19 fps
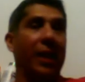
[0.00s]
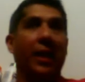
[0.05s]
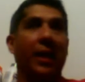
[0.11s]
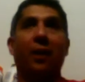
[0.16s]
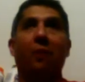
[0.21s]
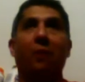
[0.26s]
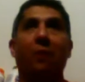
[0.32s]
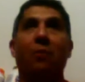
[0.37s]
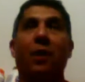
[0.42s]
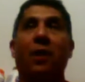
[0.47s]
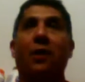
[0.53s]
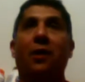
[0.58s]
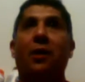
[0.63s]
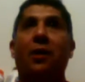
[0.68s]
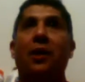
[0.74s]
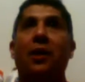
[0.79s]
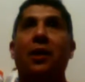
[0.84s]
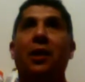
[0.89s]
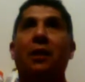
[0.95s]
I care about,
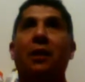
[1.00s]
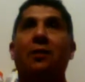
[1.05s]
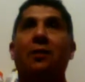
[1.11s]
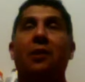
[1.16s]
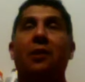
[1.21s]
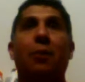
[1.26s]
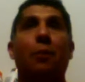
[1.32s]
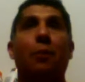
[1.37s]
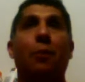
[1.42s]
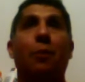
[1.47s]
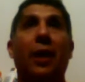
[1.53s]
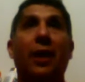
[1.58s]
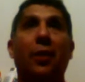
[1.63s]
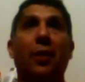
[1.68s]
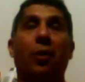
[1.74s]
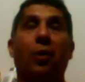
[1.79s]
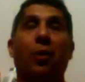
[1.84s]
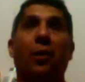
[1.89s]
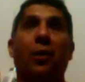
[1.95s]
does my
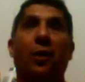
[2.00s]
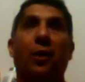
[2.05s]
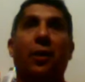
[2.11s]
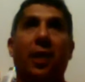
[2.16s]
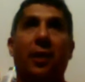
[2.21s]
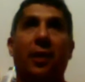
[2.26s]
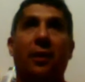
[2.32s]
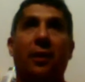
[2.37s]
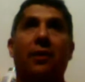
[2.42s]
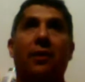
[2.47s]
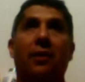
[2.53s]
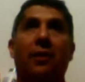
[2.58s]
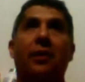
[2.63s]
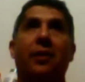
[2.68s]
body work? Yes.